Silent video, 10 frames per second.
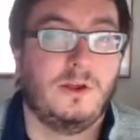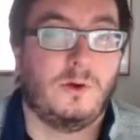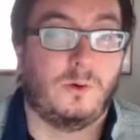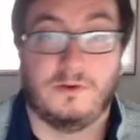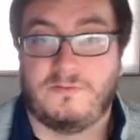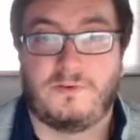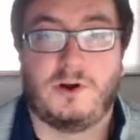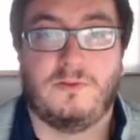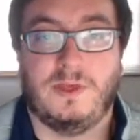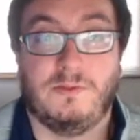or
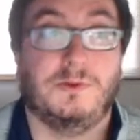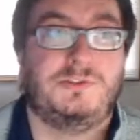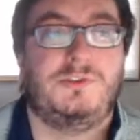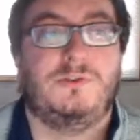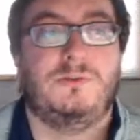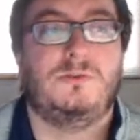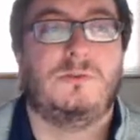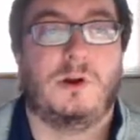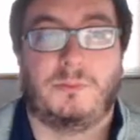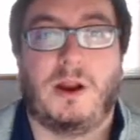infer that those two
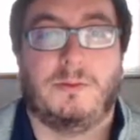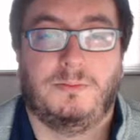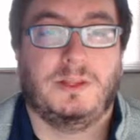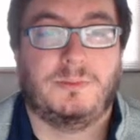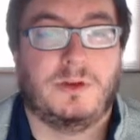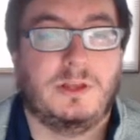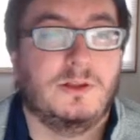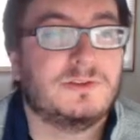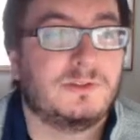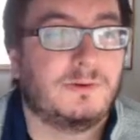are probably pretty
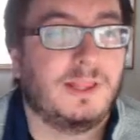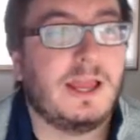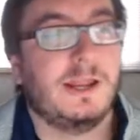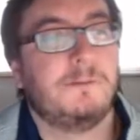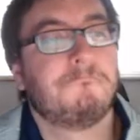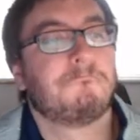closely related.